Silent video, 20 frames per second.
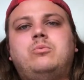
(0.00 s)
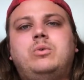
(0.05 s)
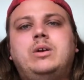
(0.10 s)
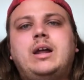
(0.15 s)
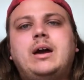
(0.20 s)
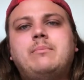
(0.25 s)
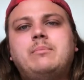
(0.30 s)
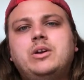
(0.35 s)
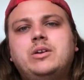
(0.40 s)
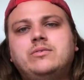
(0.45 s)

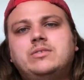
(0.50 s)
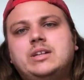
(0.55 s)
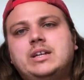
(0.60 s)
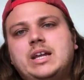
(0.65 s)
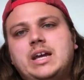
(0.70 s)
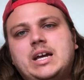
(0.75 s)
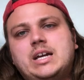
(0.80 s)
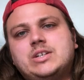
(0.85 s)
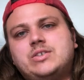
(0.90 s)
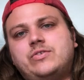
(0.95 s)
when I moved to
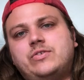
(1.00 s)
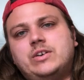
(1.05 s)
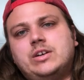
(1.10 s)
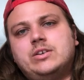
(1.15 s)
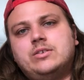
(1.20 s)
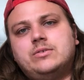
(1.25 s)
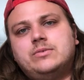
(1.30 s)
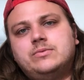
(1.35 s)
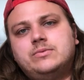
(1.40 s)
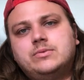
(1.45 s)

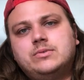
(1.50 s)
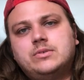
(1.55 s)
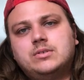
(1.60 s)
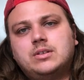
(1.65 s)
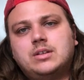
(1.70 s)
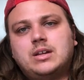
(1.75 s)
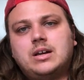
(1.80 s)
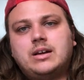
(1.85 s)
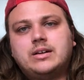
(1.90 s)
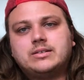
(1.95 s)
Nashville,
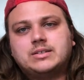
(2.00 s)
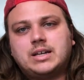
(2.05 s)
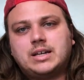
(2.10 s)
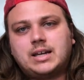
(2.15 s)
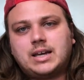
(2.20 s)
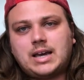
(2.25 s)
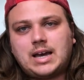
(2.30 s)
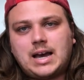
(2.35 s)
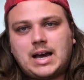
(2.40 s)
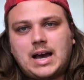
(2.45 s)
I was
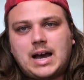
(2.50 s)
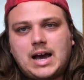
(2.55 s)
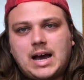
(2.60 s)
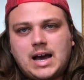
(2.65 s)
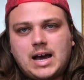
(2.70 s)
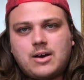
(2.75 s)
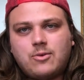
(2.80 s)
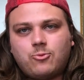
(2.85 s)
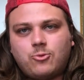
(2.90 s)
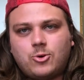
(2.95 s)
like,
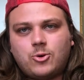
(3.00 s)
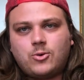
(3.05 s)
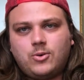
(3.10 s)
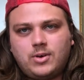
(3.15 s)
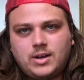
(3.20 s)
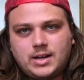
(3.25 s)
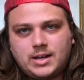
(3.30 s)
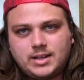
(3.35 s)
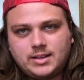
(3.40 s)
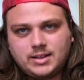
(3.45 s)
I
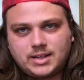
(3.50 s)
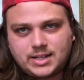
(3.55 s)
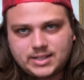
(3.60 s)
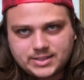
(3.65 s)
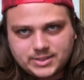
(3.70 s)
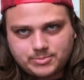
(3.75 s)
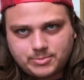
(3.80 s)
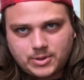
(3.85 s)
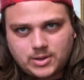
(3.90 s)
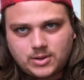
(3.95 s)
want a
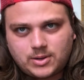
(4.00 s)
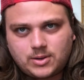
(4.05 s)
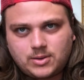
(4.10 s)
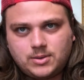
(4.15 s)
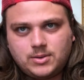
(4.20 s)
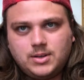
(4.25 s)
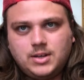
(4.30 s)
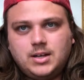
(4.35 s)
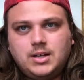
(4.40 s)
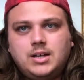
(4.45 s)
Les
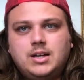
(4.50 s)
Paul.